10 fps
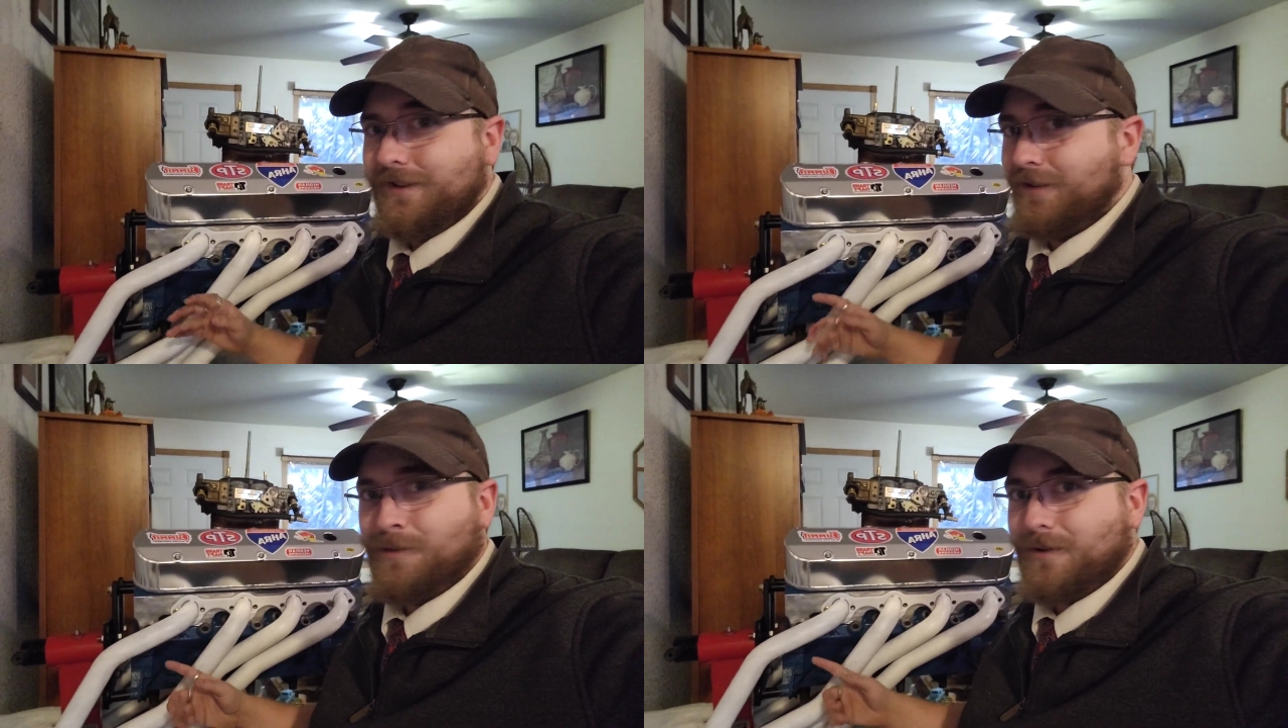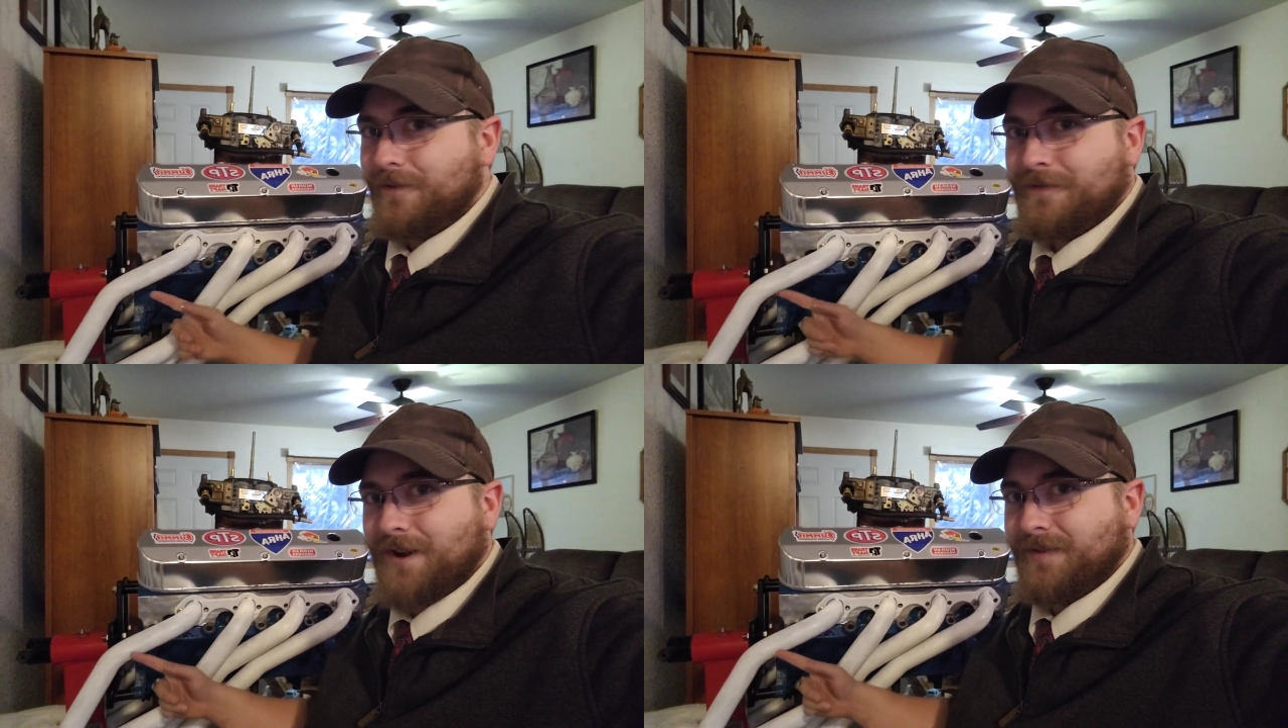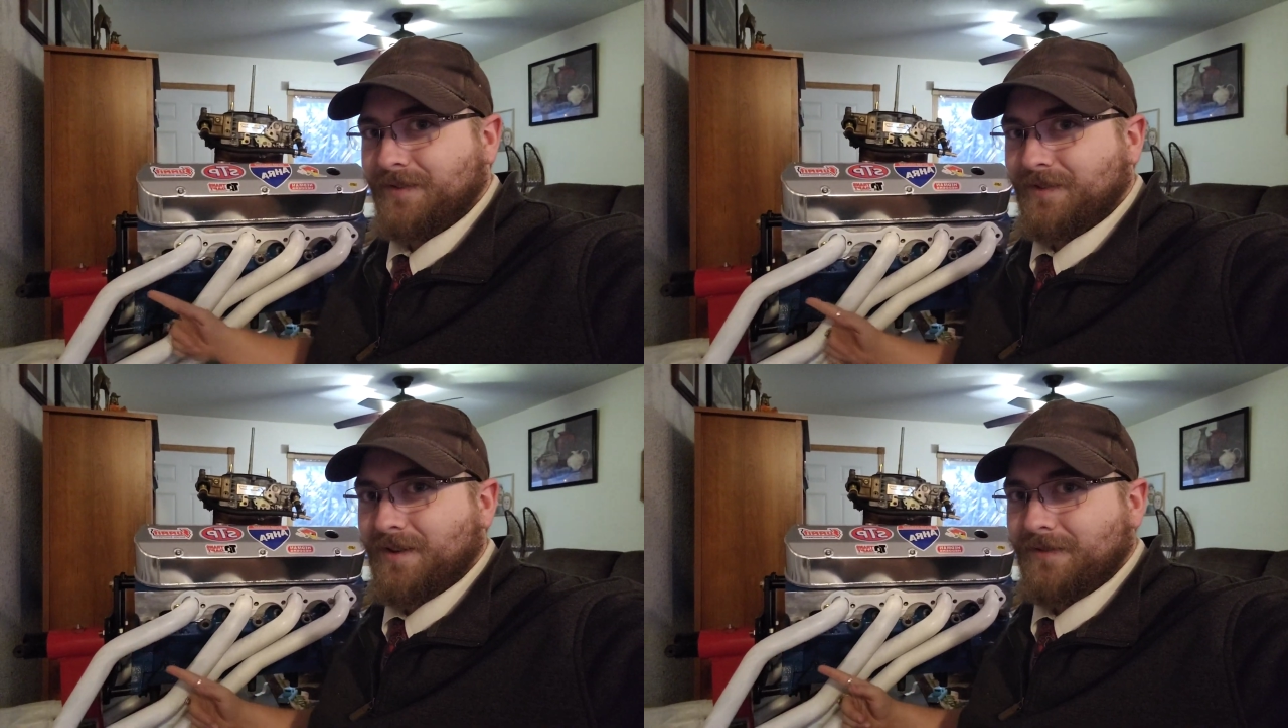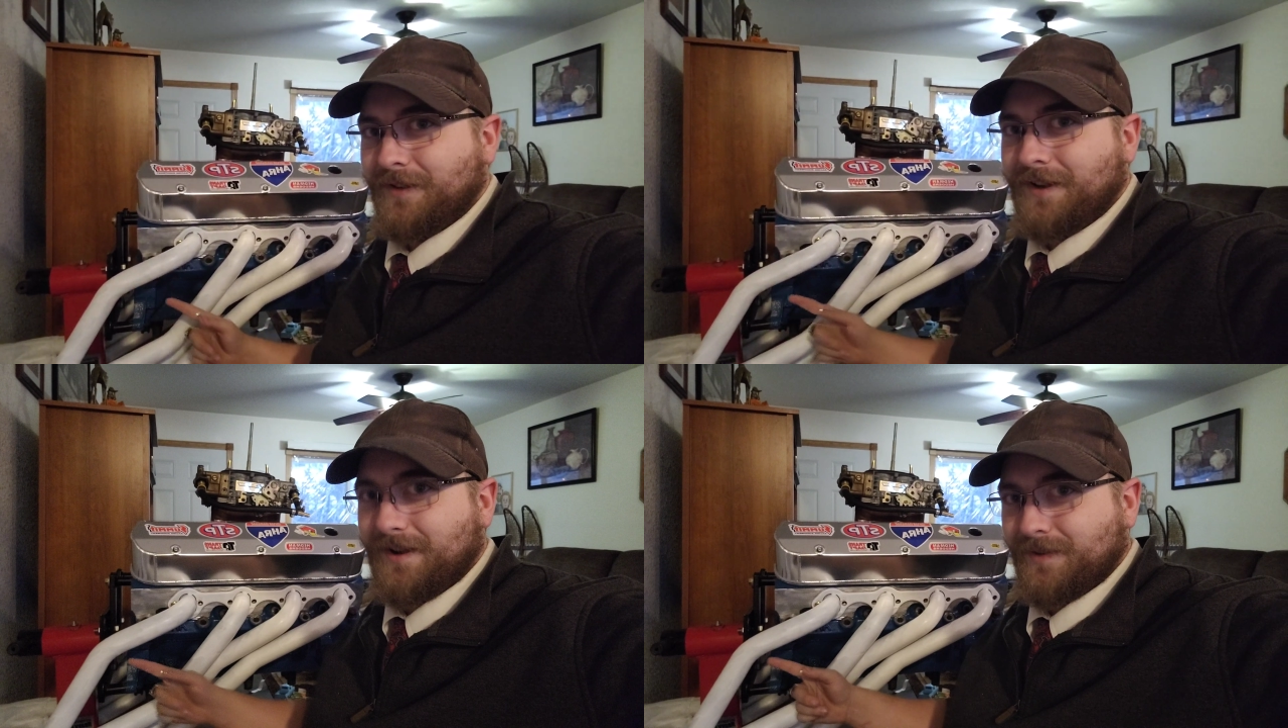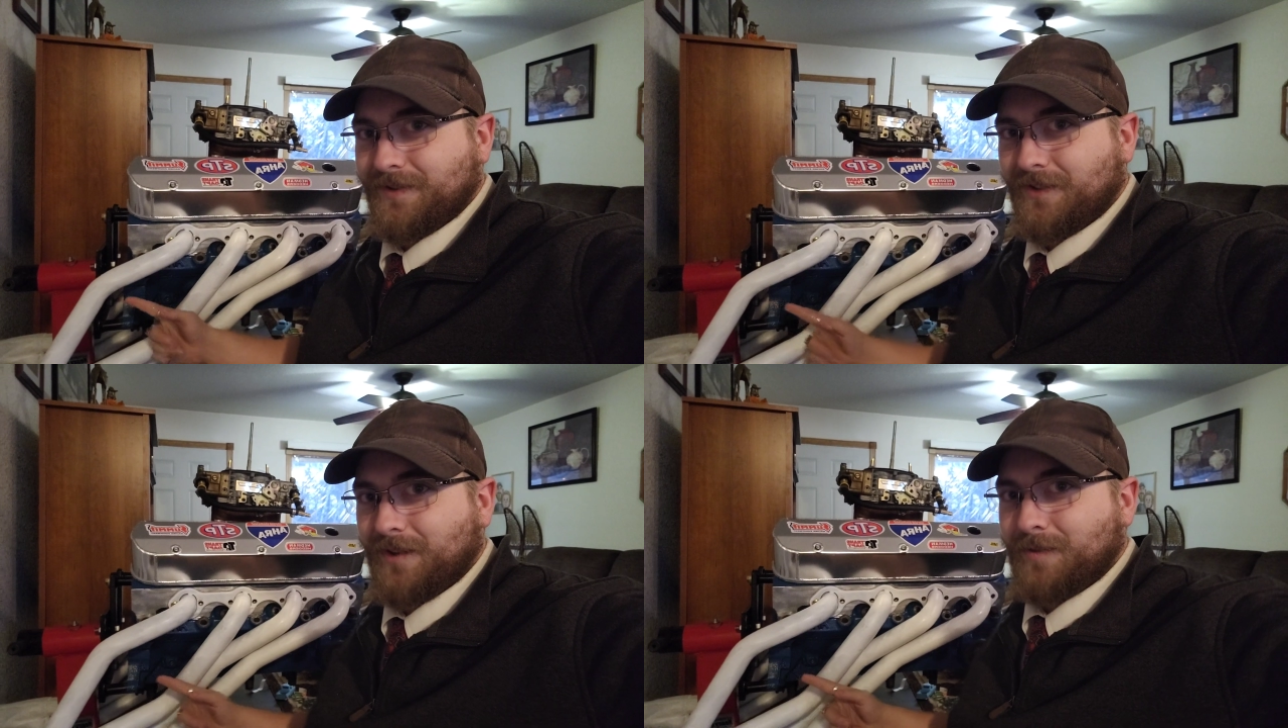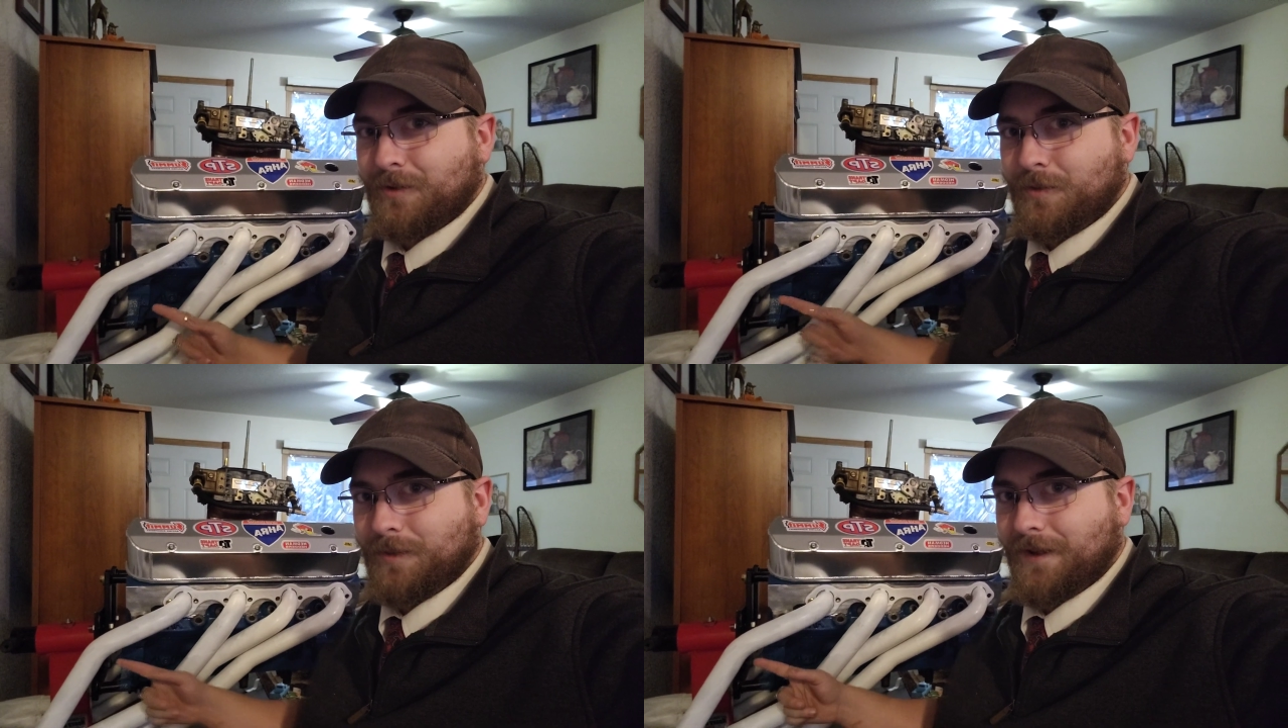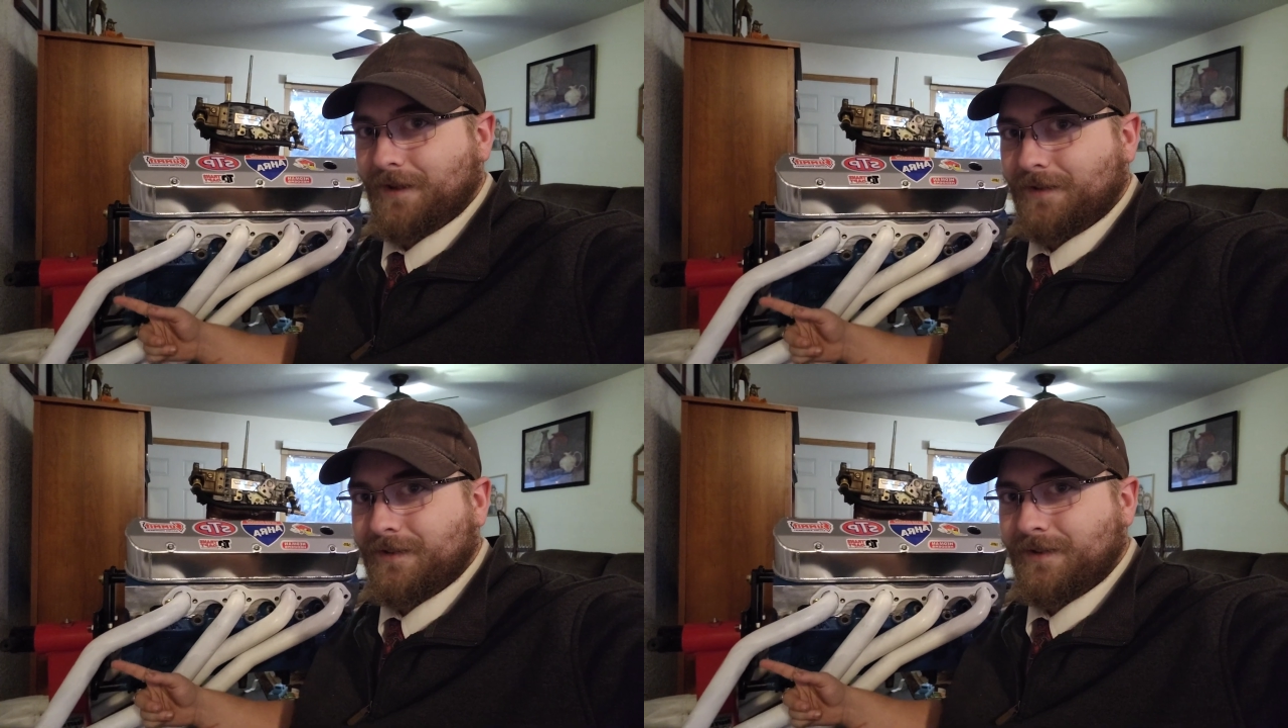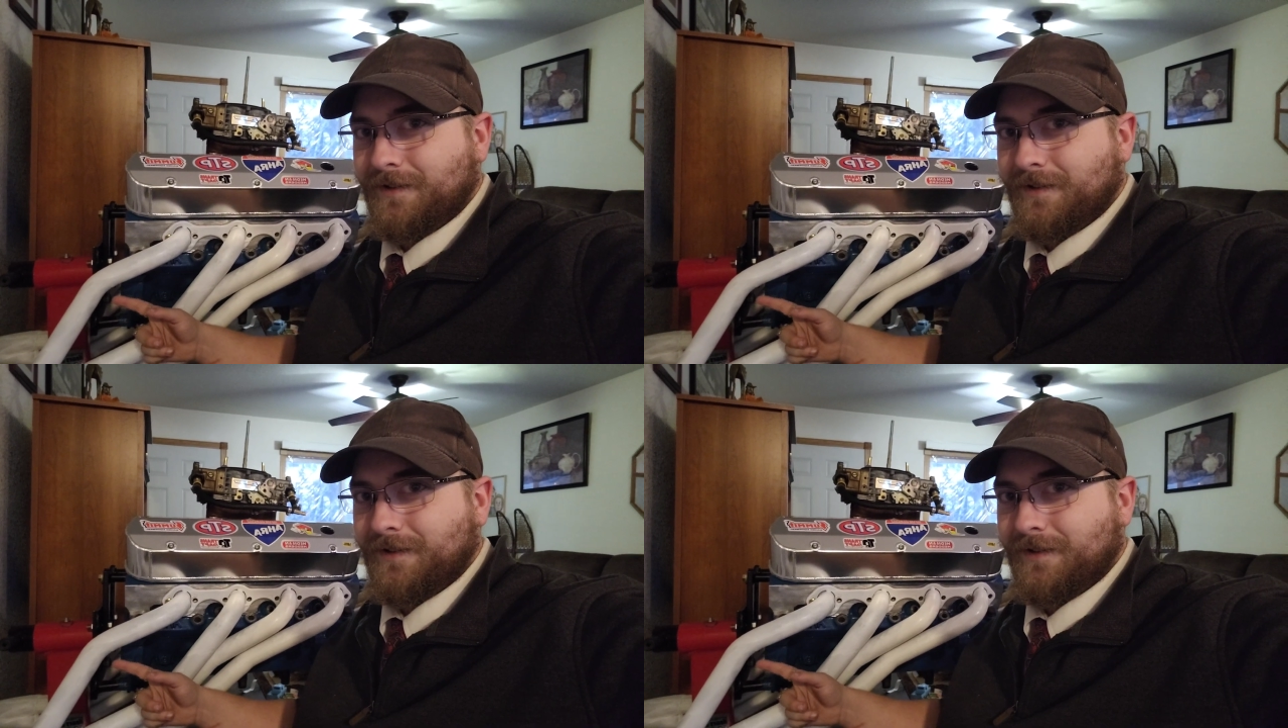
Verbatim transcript: You don't want 5 and 7 to have the same tube length,